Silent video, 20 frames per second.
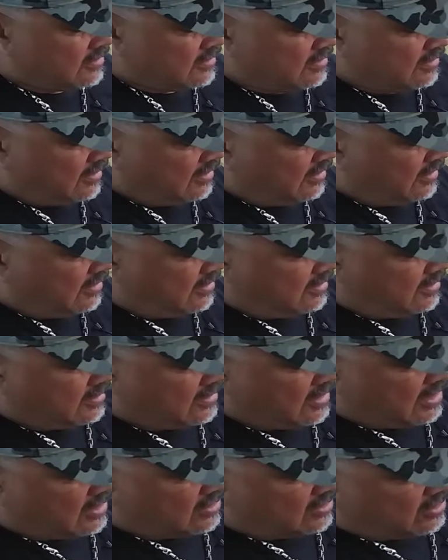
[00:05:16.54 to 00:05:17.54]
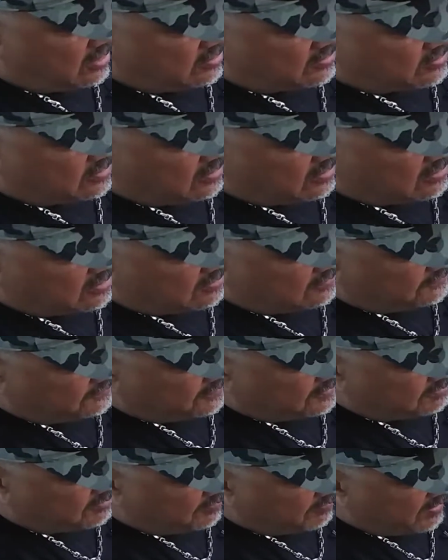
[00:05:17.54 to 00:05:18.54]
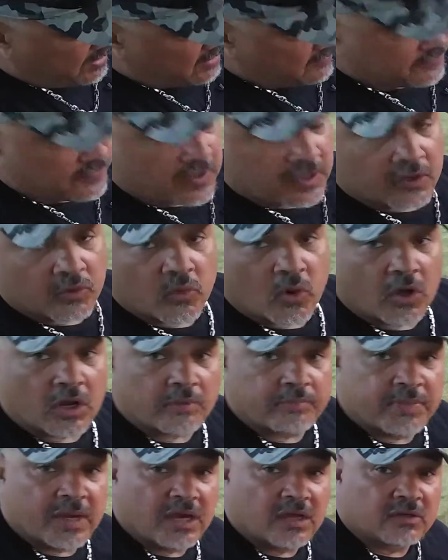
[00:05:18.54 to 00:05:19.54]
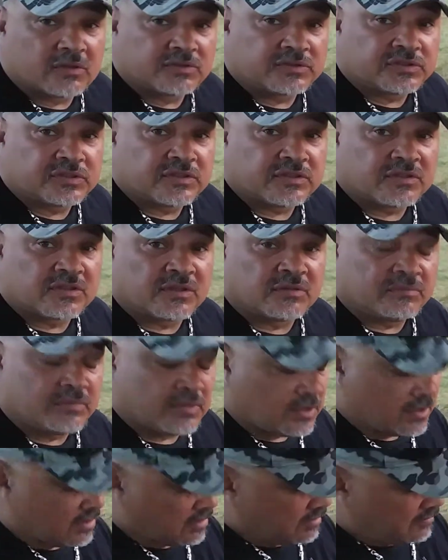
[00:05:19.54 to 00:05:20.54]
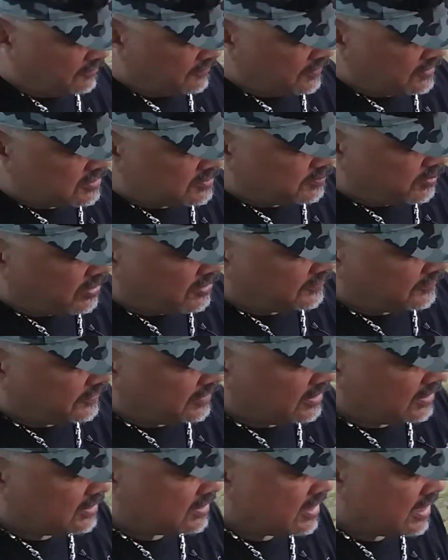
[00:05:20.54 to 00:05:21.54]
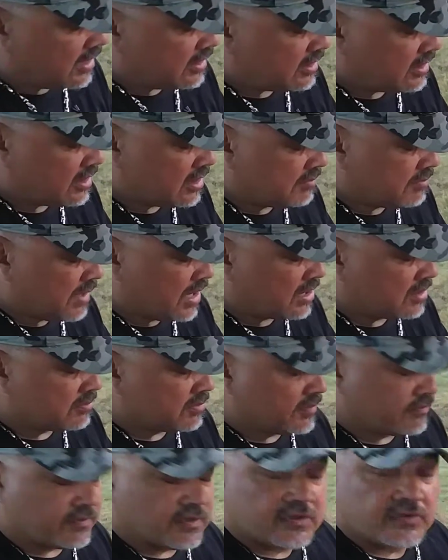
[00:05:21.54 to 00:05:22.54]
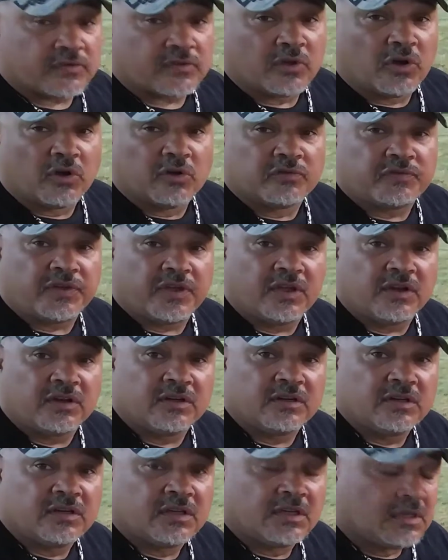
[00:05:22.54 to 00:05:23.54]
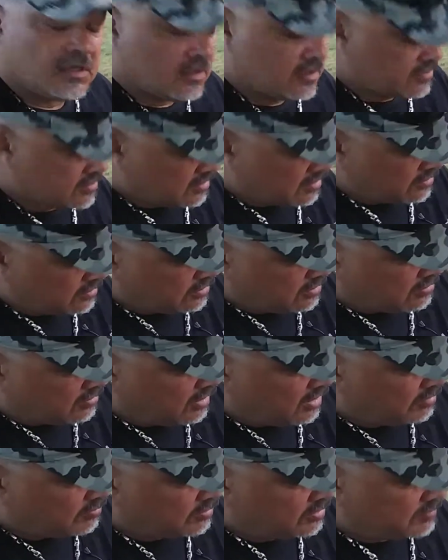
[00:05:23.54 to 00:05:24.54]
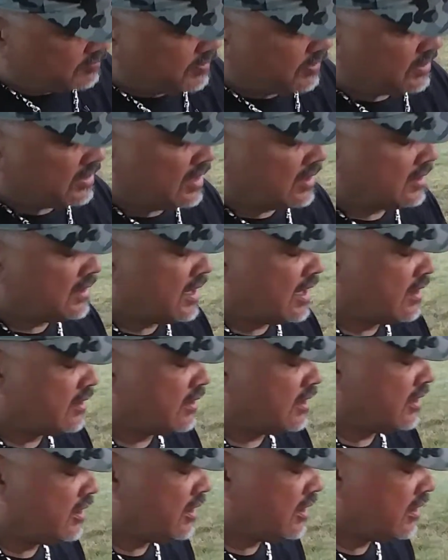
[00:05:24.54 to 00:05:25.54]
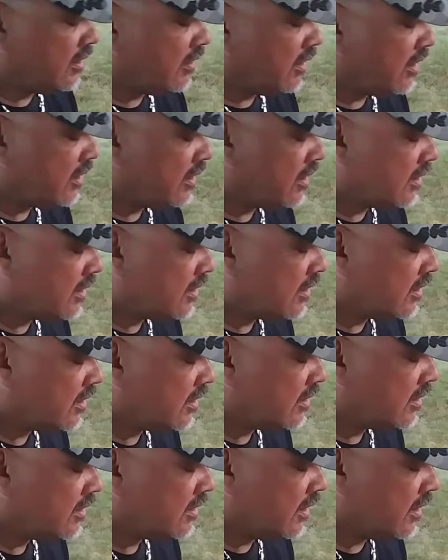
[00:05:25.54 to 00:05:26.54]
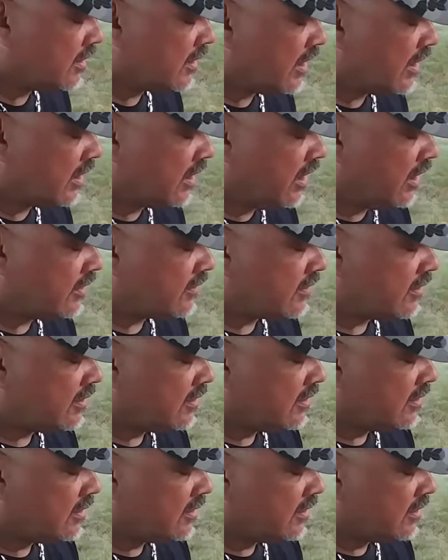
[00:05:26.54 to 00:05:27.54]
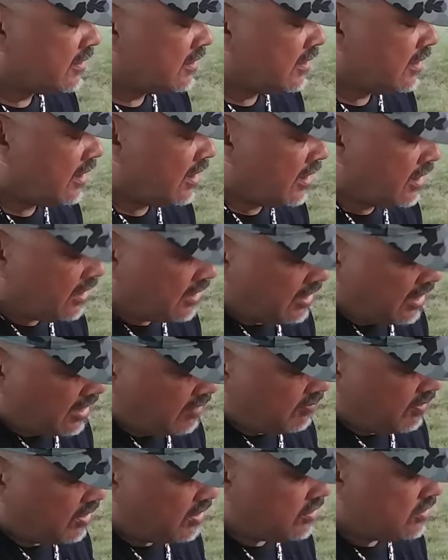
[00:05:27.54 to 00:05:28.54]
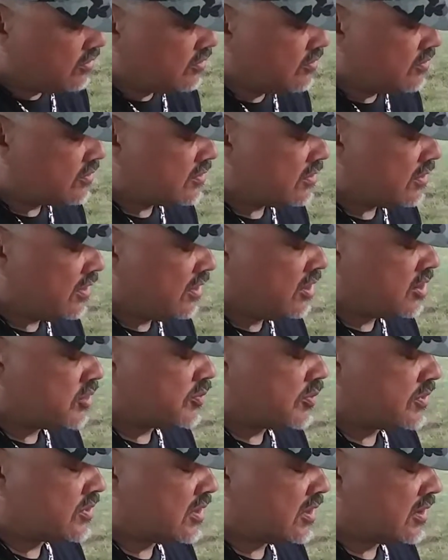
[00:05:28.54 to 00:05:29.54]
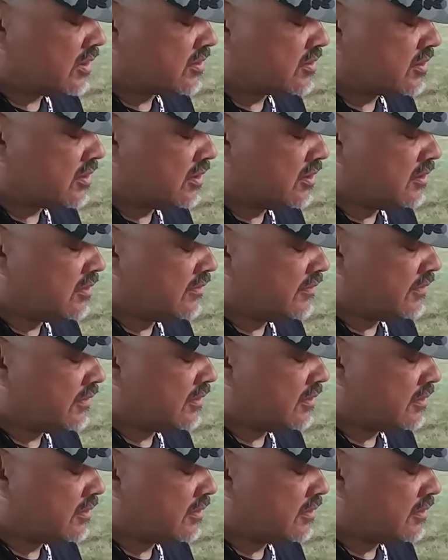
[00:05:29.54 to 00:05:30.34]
the alcohol stove from the Pathfinder water bottle system fits perfectly down in the bottom of this stove here. So you're able to put that down in there and get that lit. And it can be used in this particular stove.